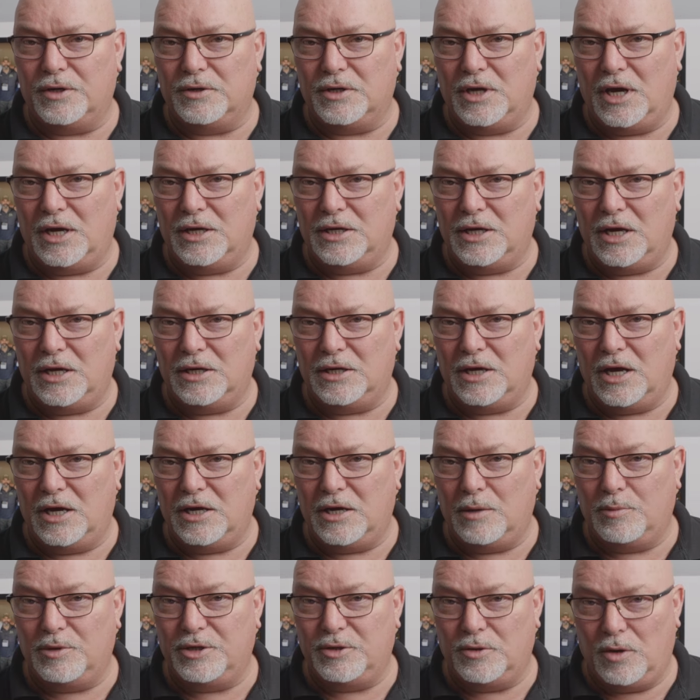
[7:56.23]

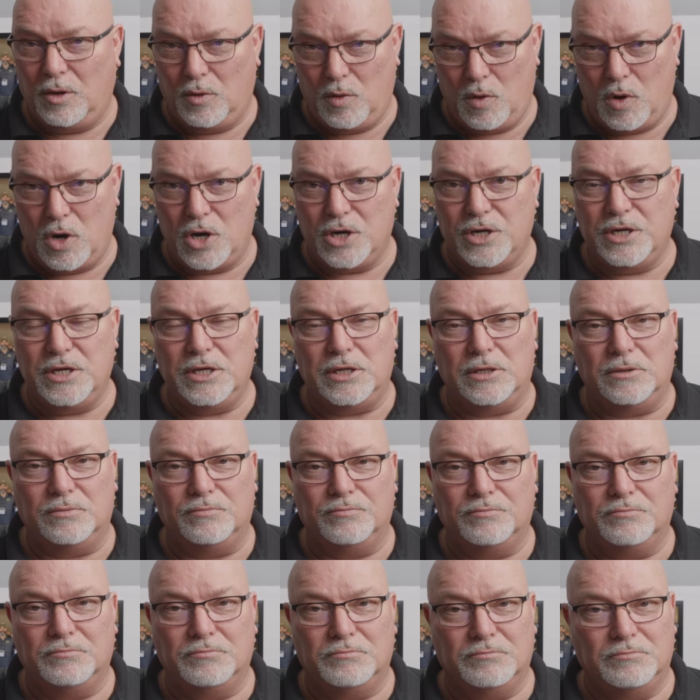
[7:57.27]
98.9 WORD.
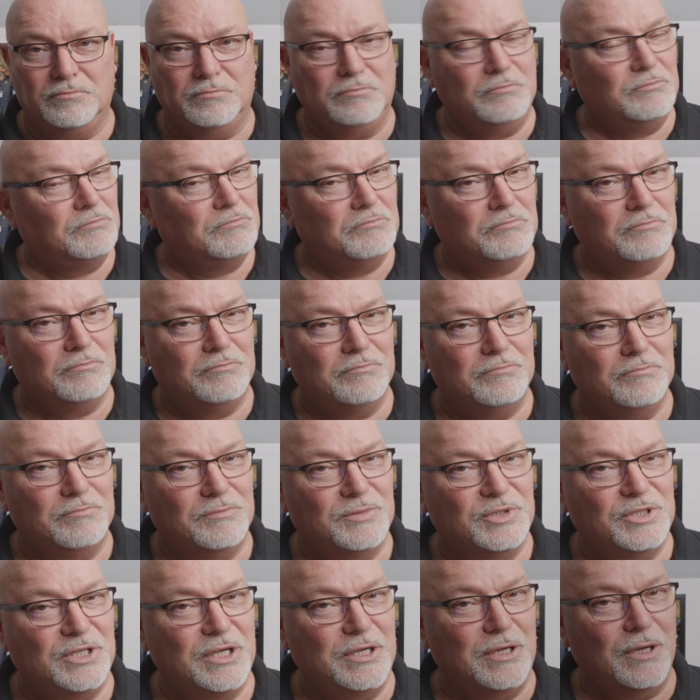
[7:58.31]

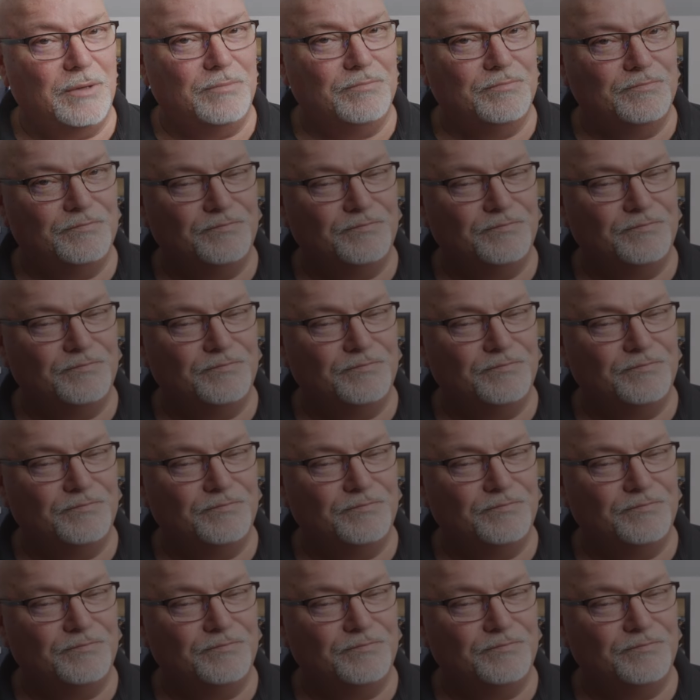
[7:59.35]
See ya.